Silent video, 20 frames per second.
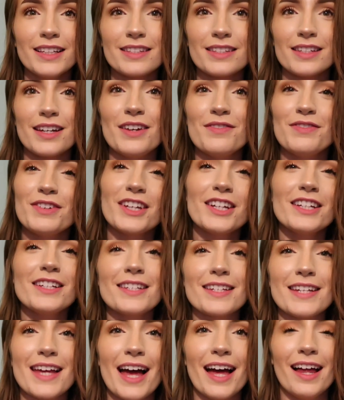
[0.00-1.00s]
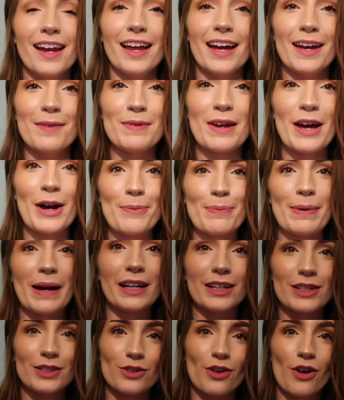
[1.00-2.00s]
So if you couldn't tell, I'm now
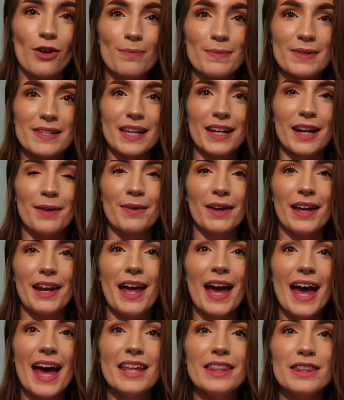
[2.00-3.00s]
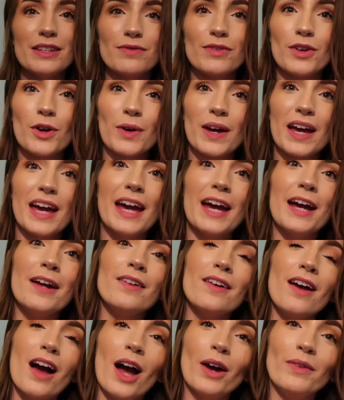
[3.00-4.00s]
back at Tom's and I'm going to end the vlog here.
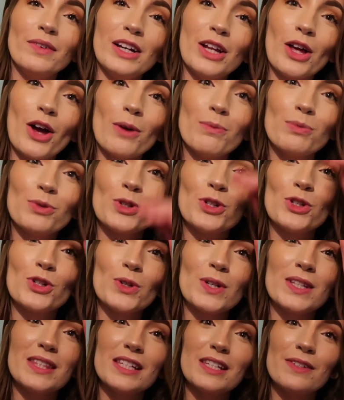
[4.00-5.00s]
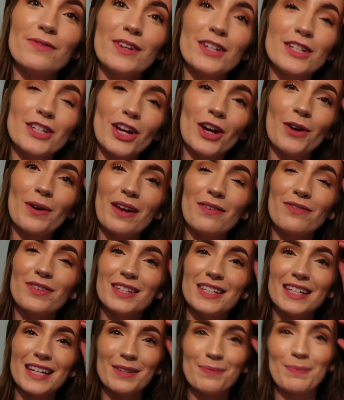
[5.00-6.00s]
I really hope you enjoyed this video. If
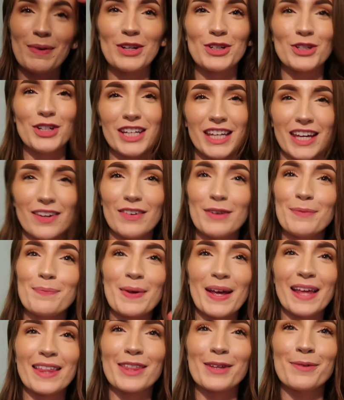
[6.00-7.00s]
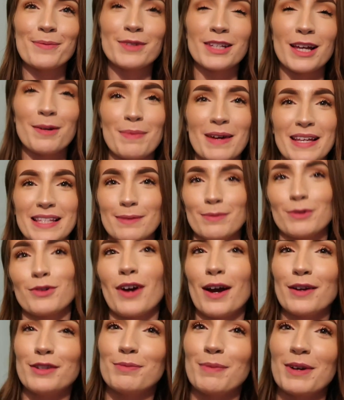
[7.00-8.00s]
you did, make sure you give it a big thumbs up and
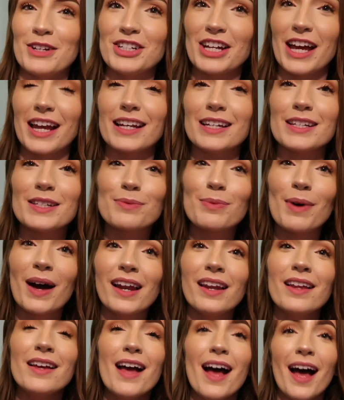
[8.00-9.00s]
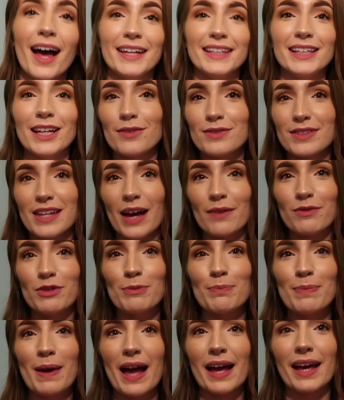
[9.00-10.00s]
subscribe to my channel as well. I'd love to have
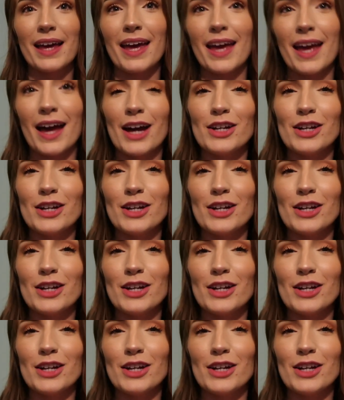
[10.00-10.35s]
you back here.